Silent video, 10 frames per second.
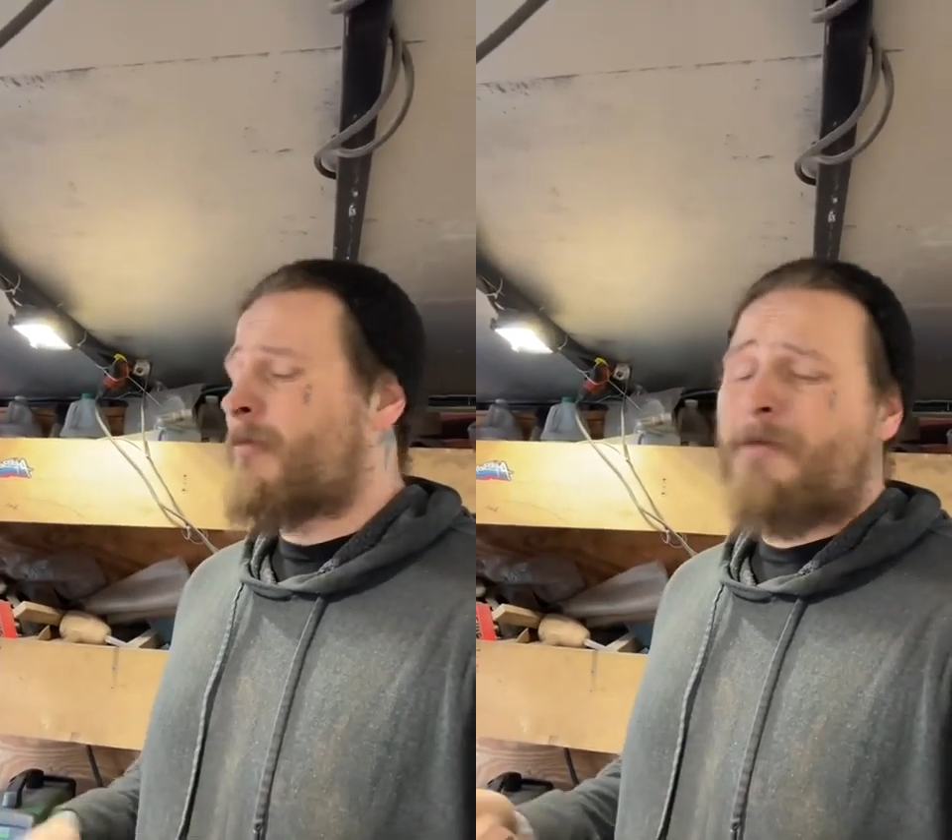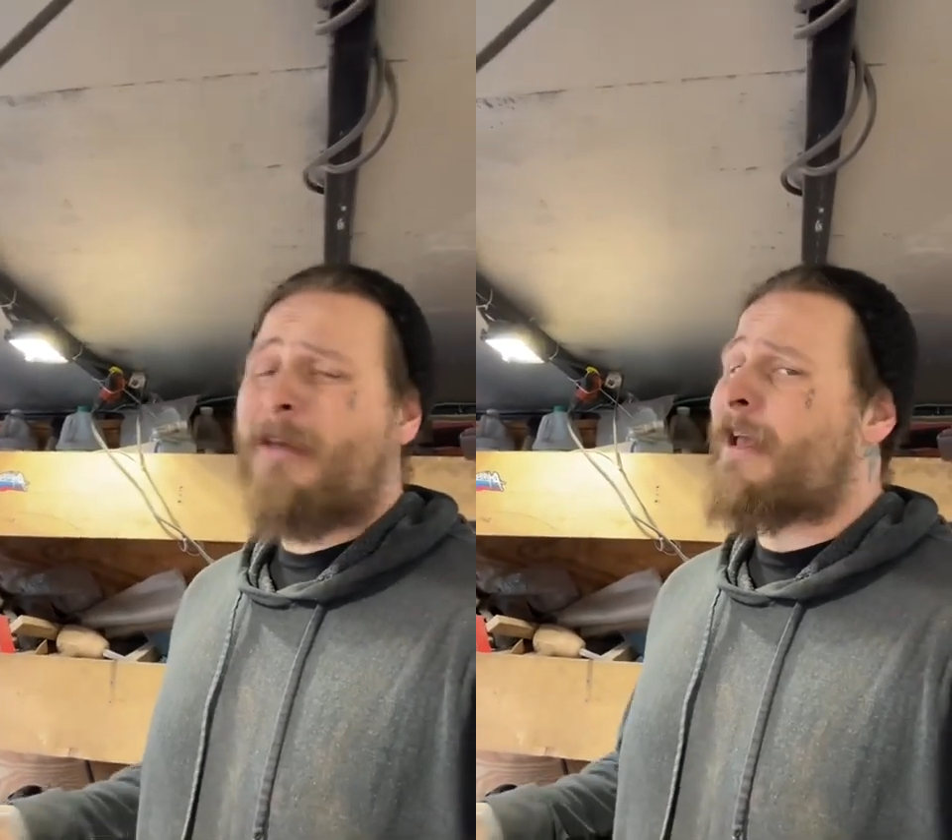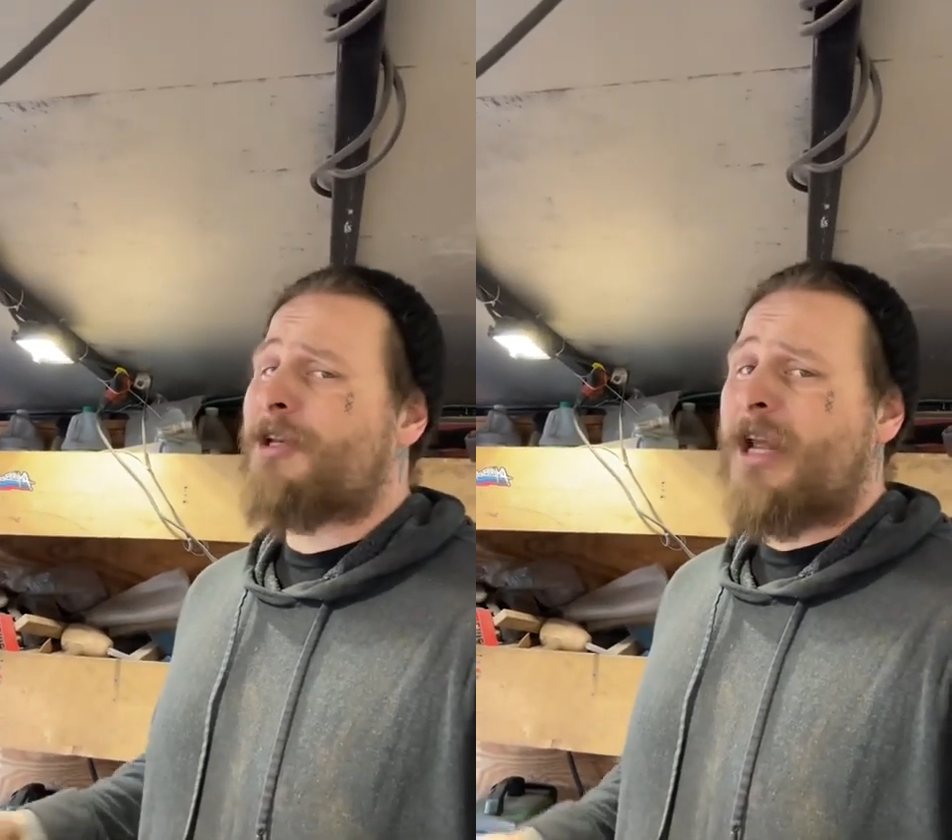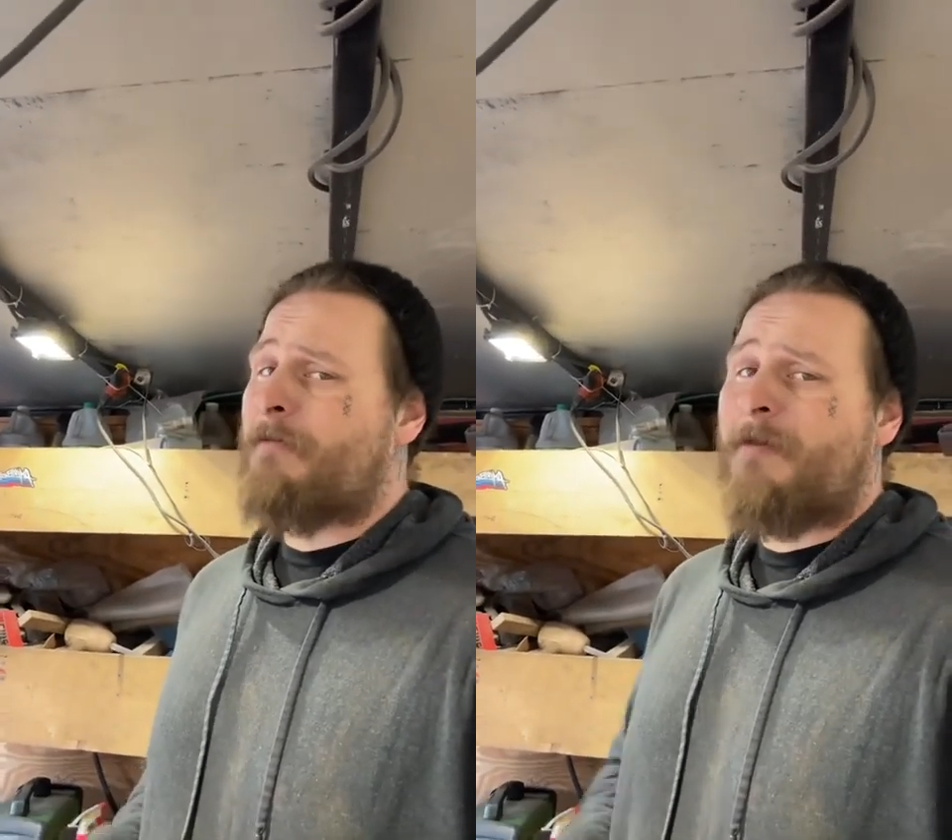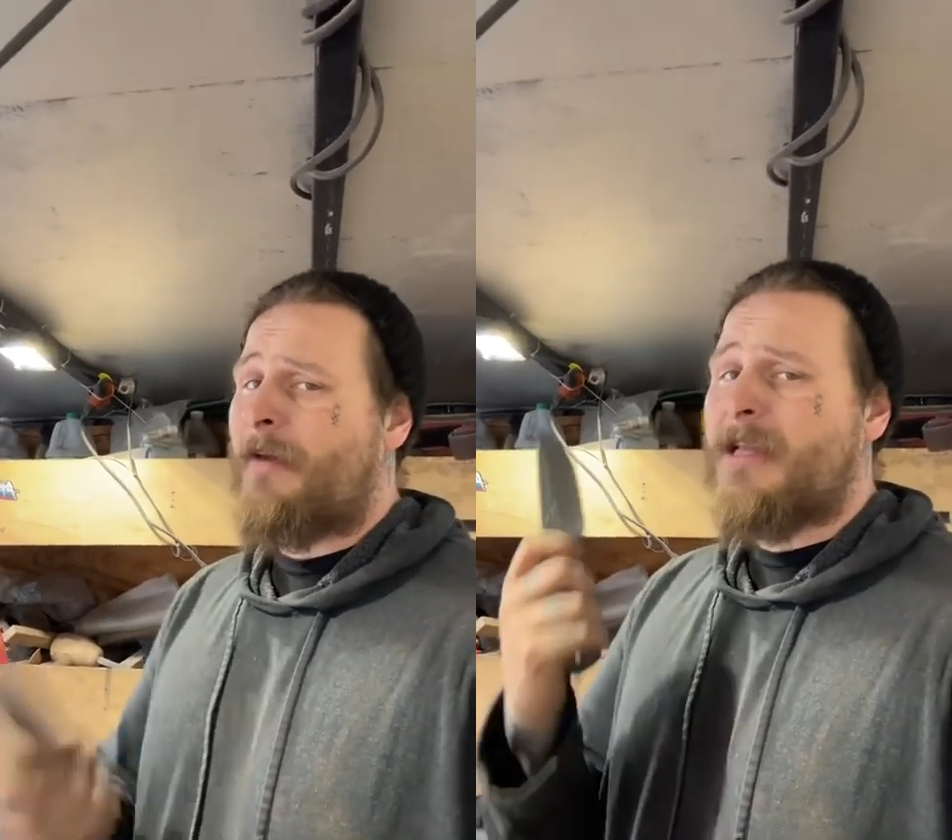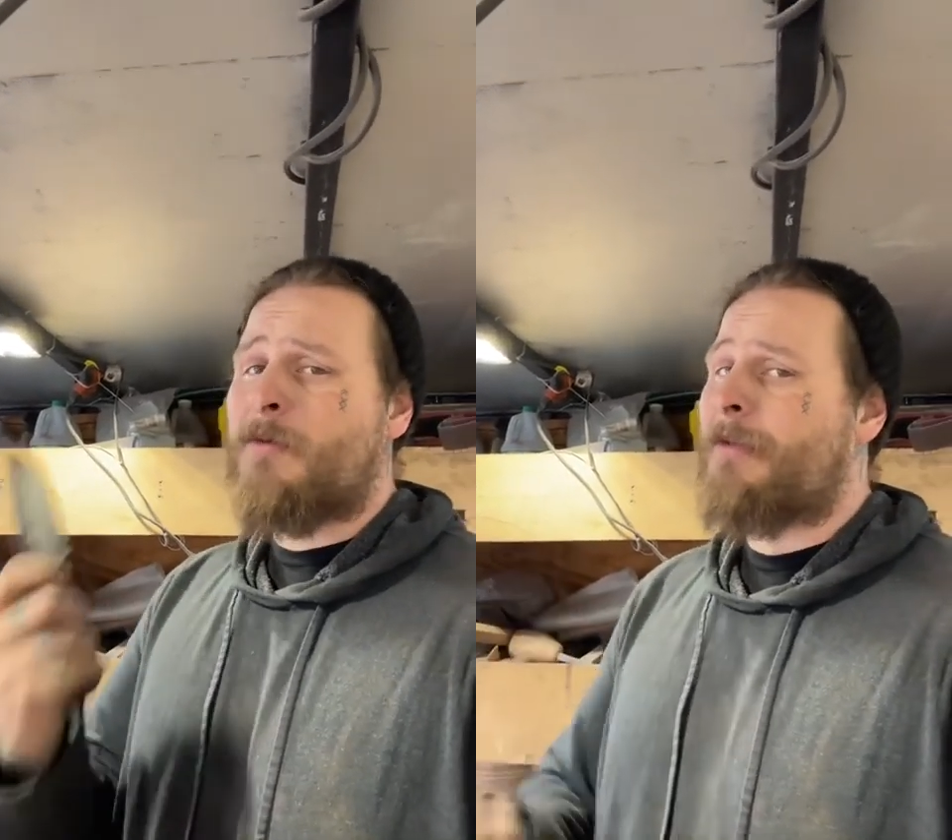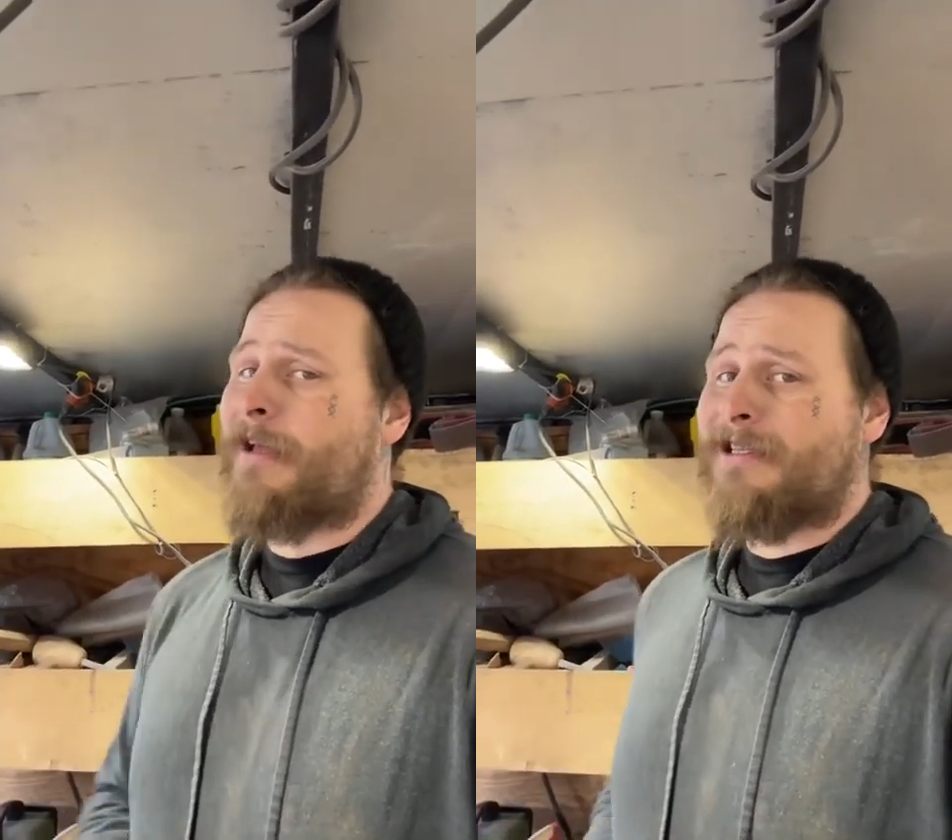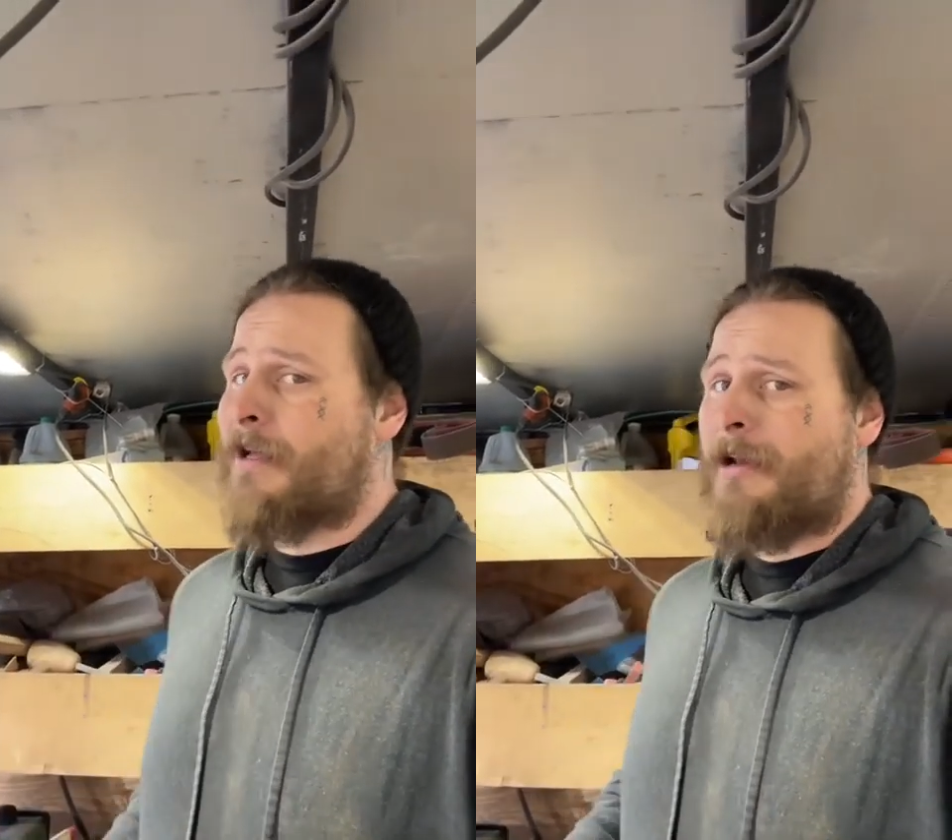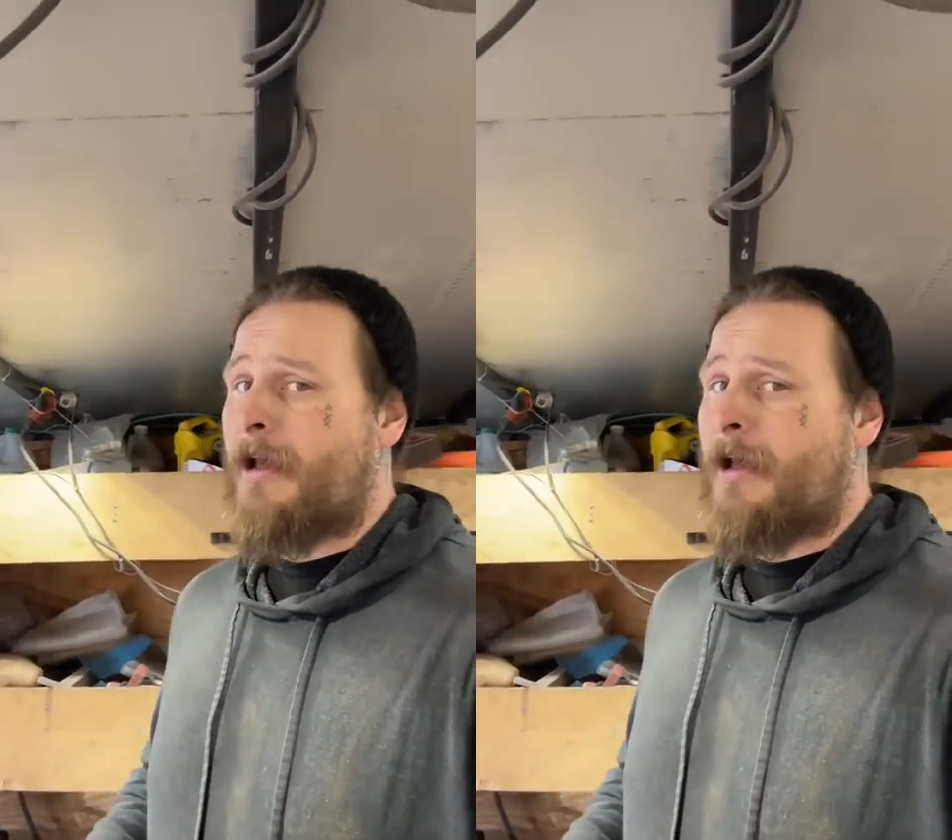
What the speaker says: If you can't shave your face with it, it's not a knife.